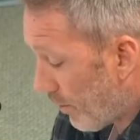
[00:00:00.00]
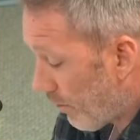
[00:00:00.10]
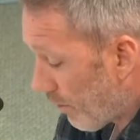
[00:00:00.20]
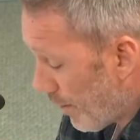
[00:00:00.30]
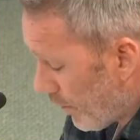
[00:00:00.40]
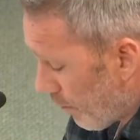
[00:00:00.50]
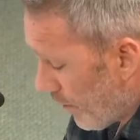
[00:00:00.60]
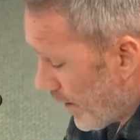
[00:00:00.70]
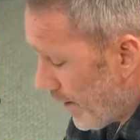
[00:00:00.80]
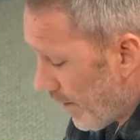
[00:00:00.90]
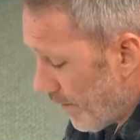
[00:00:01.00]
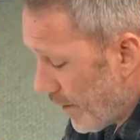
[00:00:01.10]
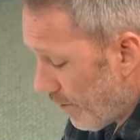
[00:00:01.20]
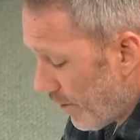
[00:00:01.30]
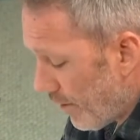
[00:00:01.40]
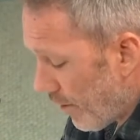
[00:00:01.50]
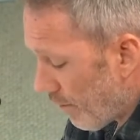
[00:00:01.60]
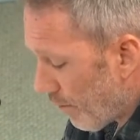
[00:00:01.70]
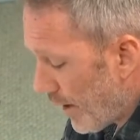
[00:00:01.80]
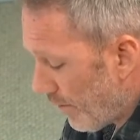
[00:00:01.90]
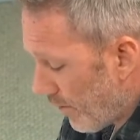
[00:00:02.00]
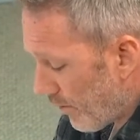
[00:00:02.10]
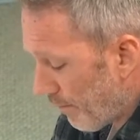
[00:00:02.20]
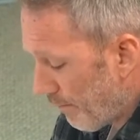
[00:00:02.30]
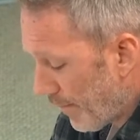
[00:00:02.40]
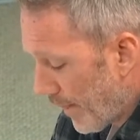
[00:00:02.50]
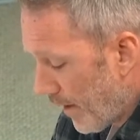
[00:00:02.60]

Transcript: discriminatory definition of racism